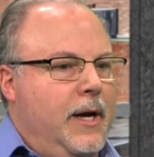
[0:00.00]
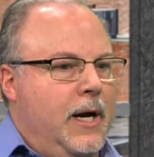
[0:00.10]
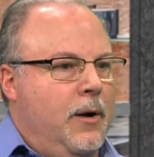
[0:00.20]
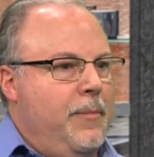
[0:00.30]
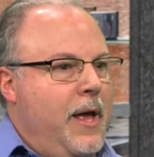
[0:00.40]

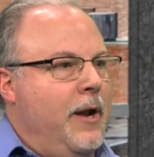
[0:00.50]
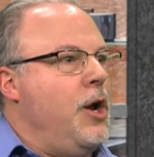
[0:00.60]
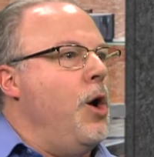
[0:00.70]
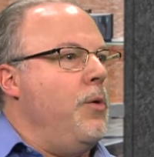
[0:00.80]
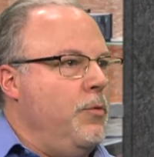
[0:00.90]
and
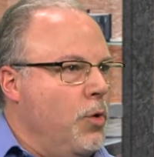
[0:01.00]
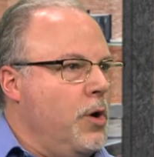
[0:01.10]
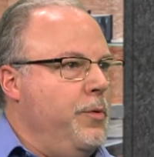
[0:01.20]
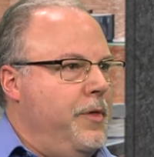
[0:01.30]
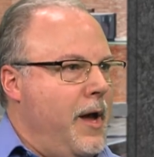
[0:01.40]
go and
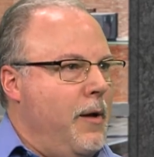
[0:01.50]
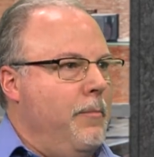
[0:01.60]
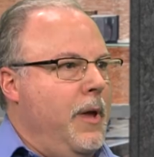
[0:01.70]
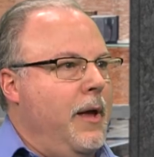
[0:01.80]
work with them